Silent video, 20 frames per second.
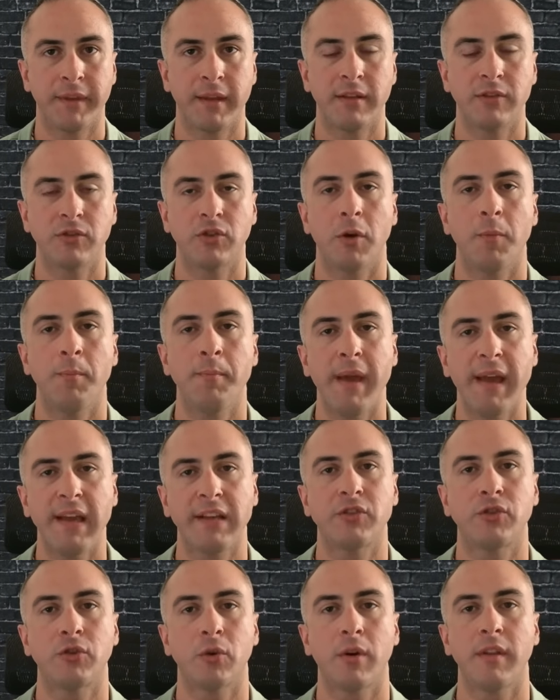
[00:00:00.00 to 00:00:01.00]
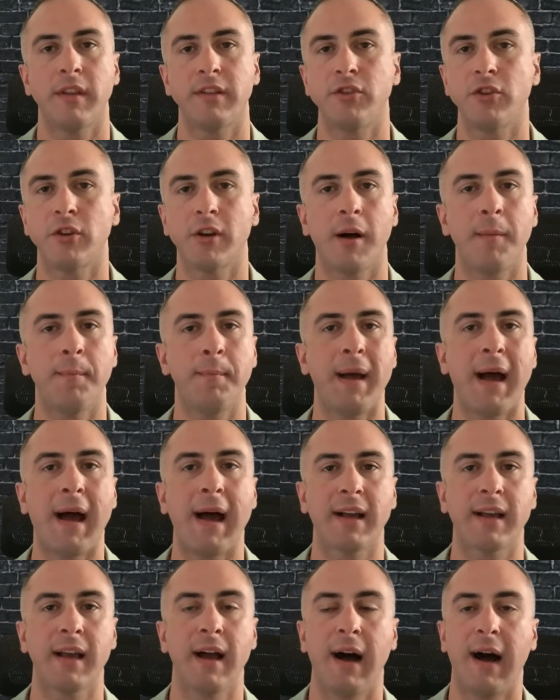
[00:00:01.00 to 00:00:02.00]
So make sure that you come
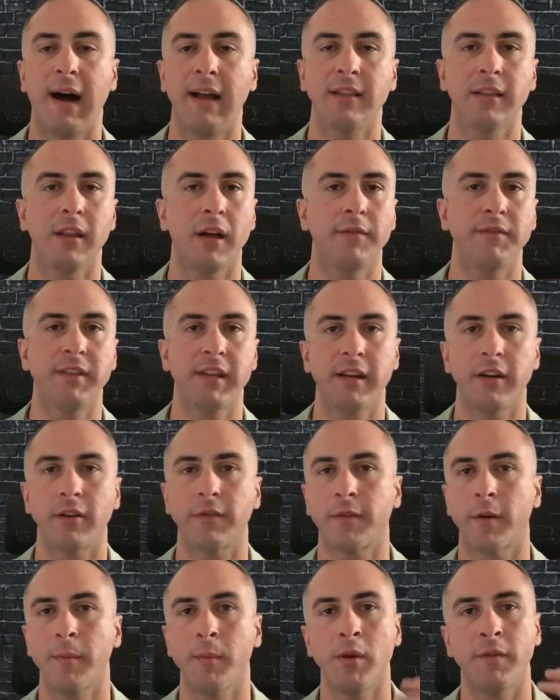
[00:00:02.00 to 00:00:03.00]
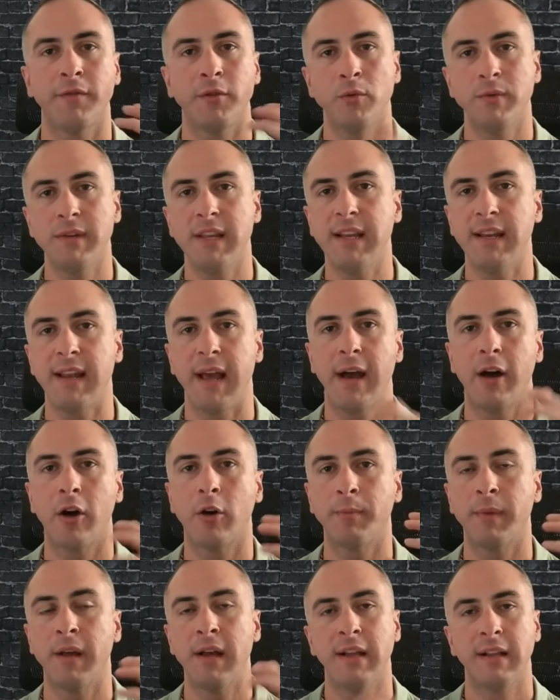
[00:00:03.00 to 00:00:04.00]
back. I love to hear from you. If you need help,
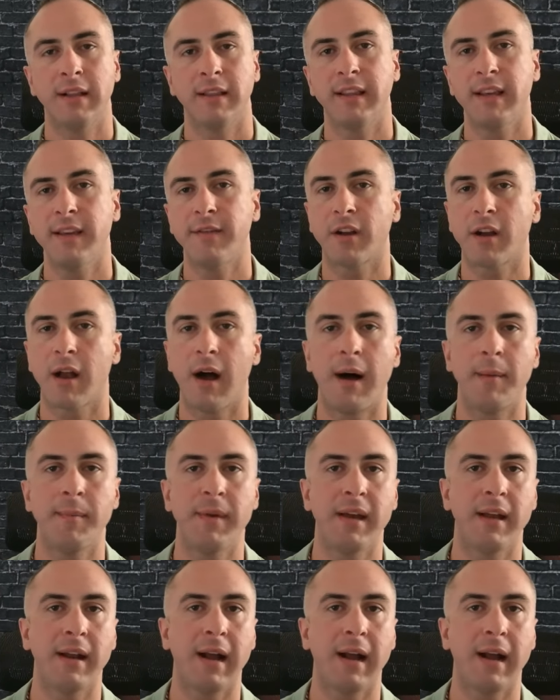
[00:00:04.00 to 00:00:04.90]
leave a comment.